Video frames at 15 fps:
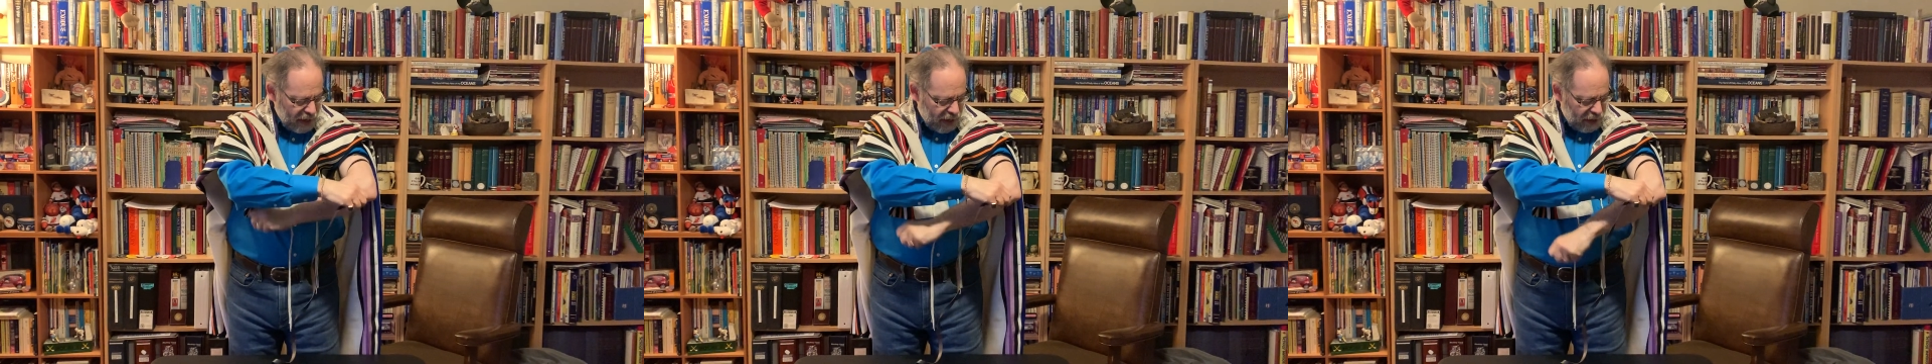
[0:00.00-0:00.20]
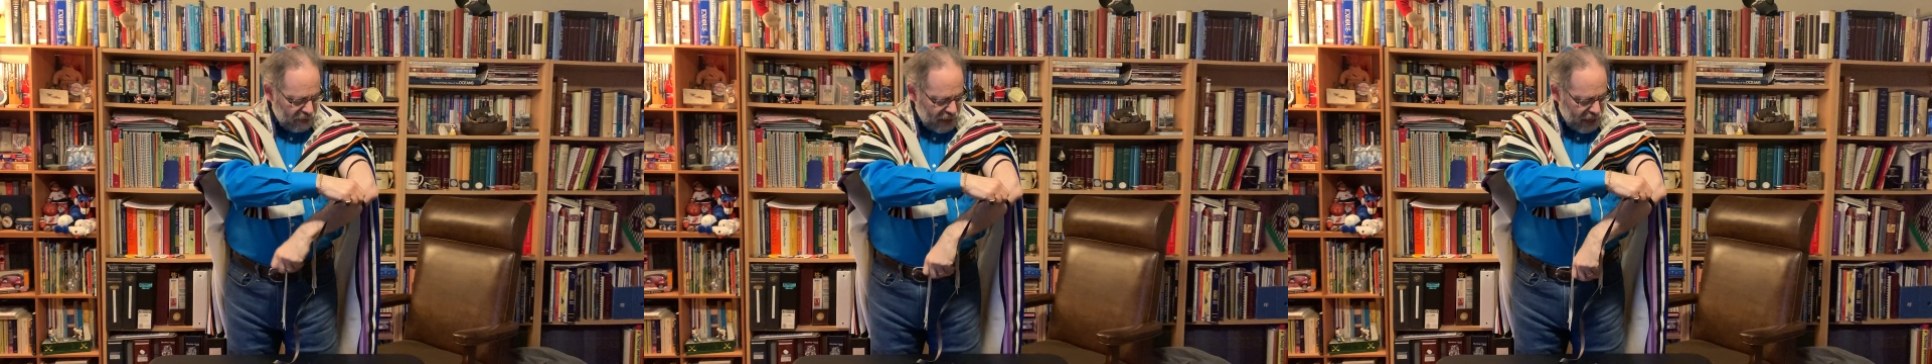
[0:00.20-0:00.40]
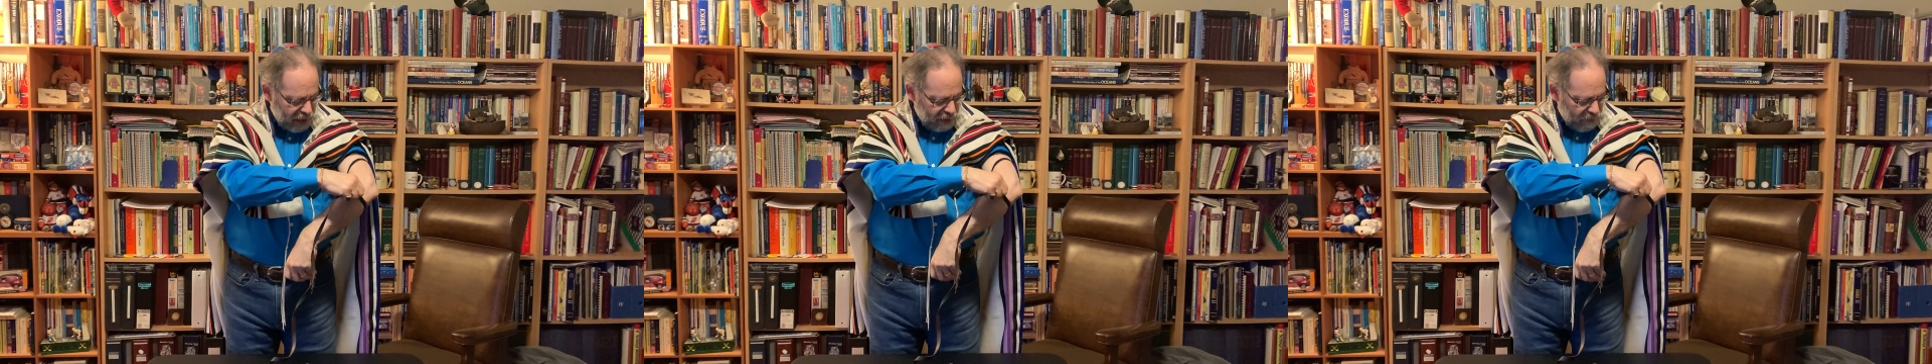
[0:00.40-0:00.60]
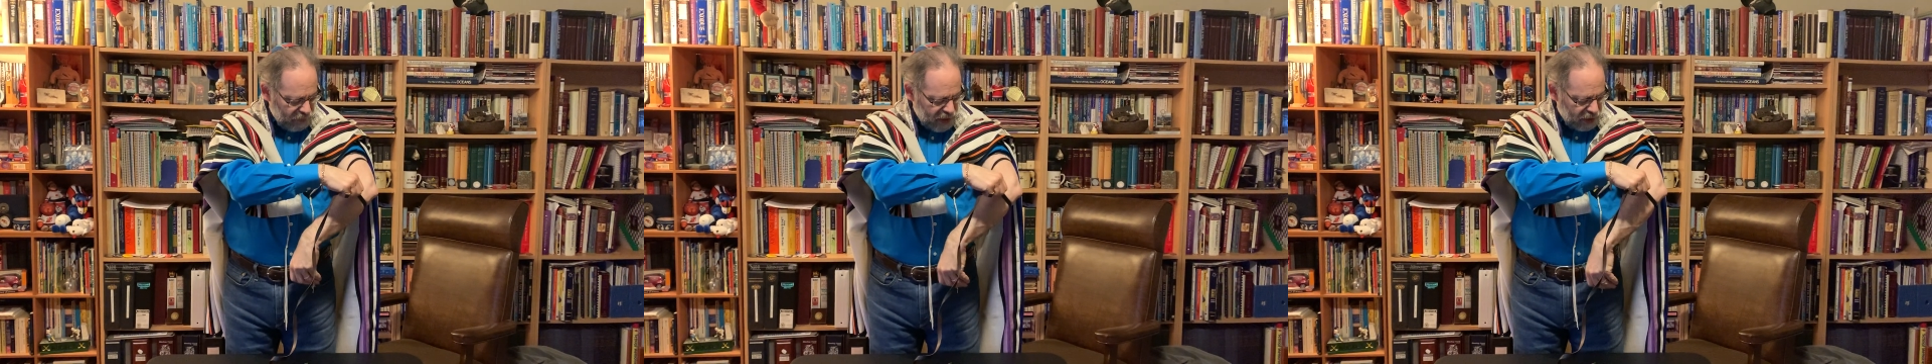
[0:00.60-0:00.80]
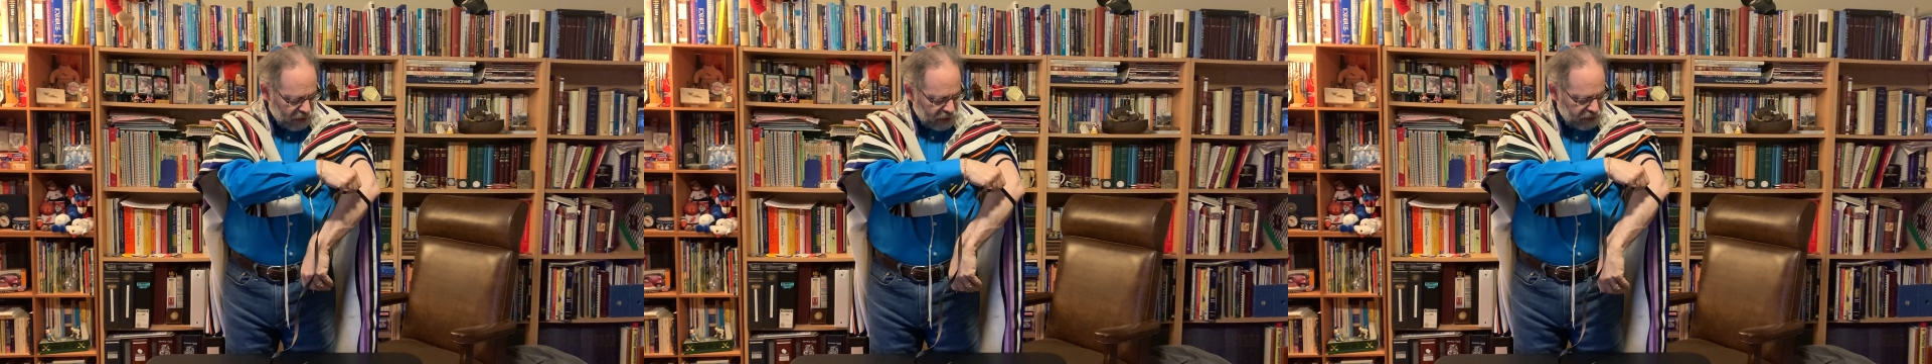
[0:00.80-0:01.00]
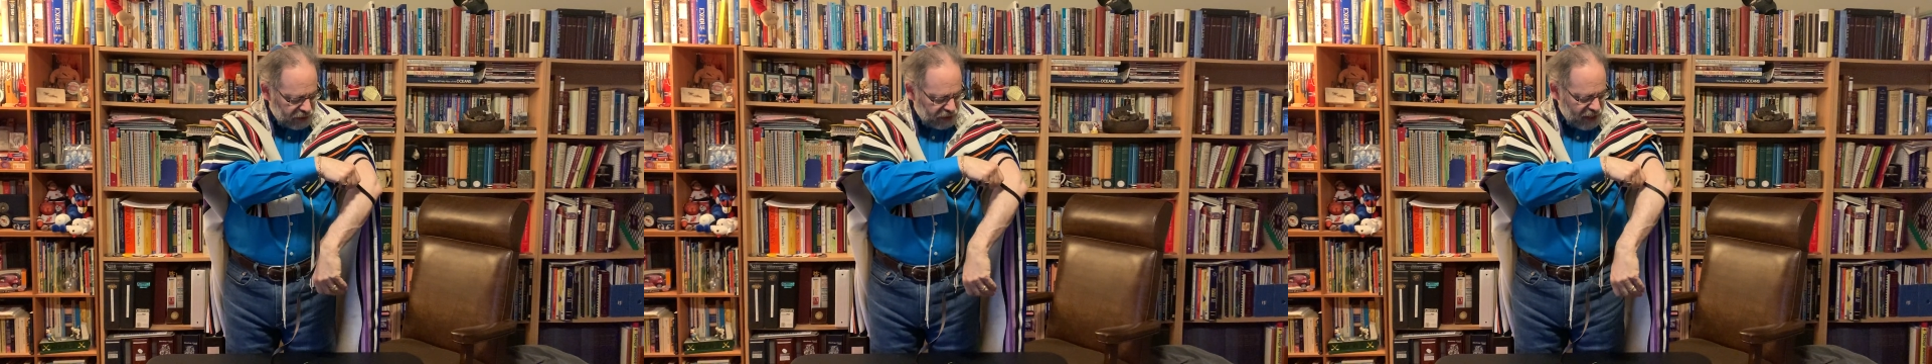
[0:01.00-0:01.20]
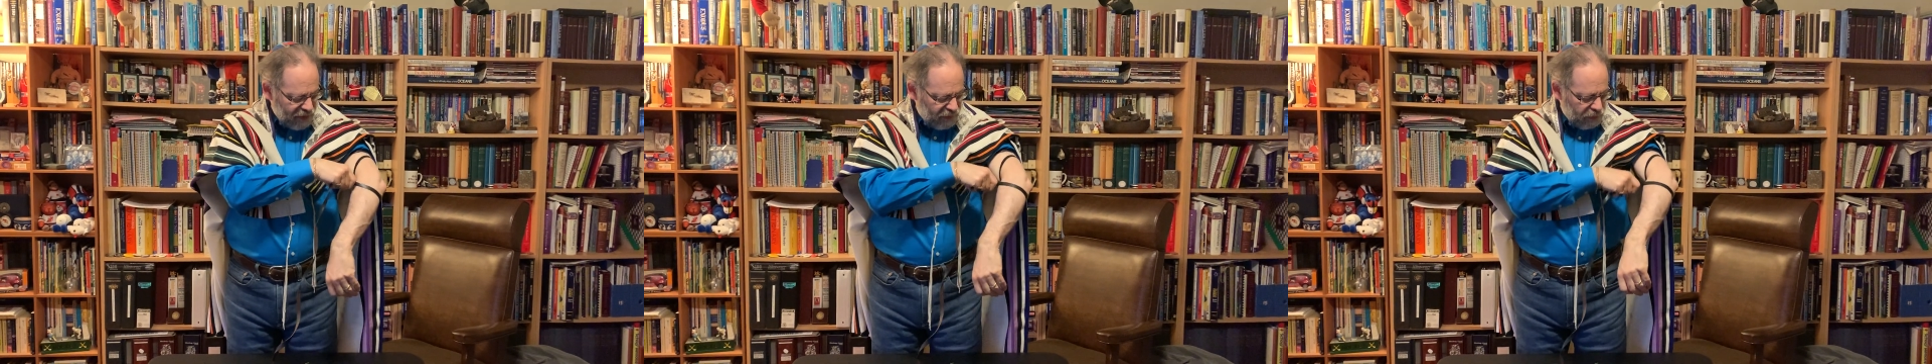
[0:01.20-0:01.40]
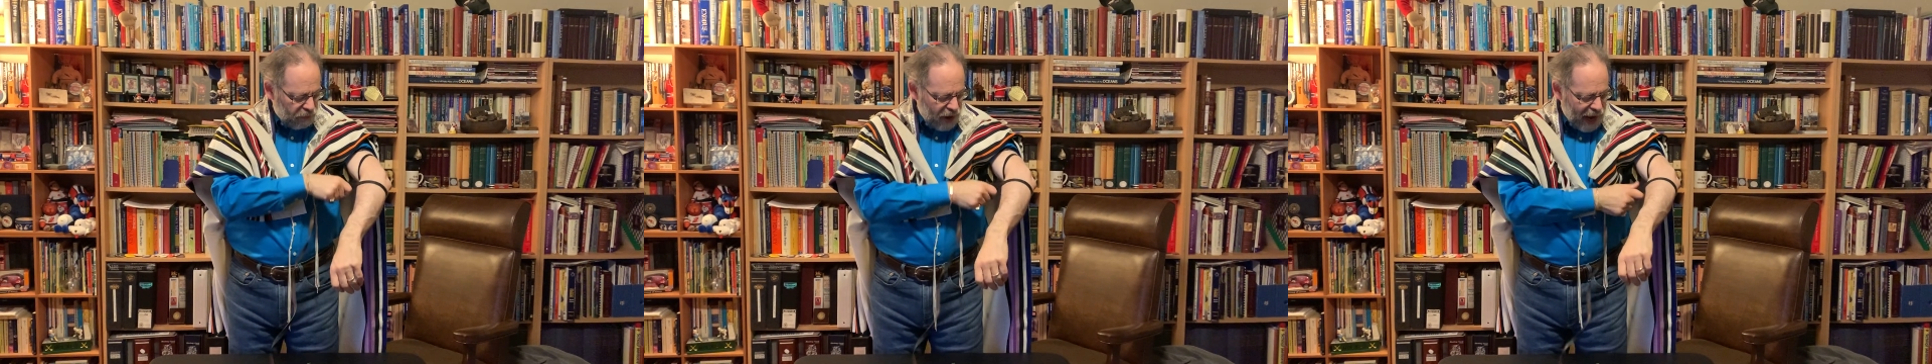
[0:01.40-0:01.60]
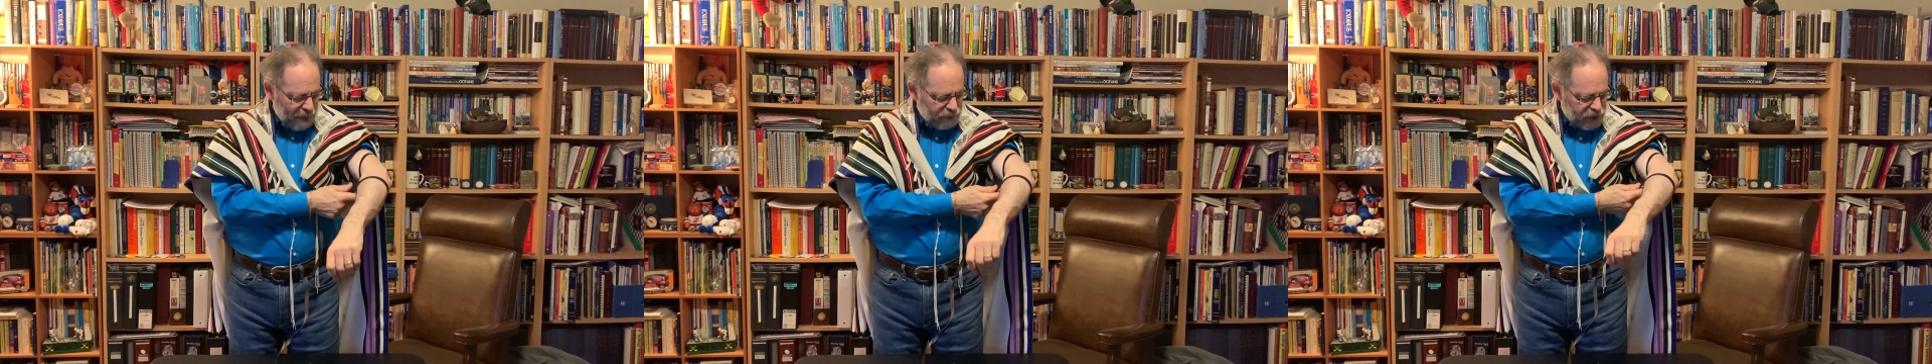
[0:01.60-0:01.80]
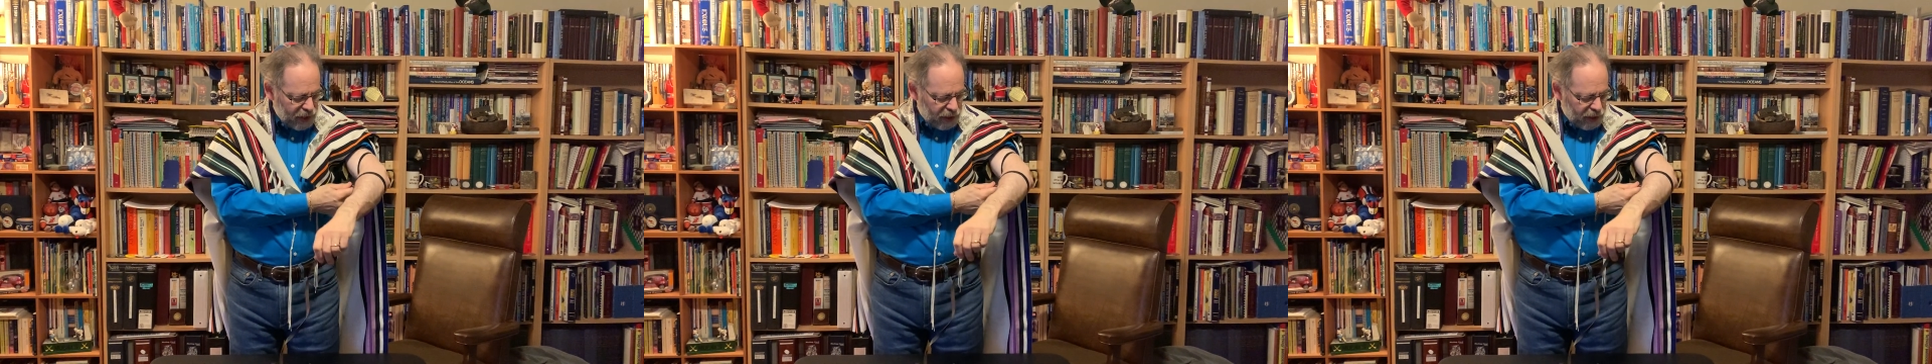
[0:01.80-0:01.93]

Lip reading: And then there are 7 wraps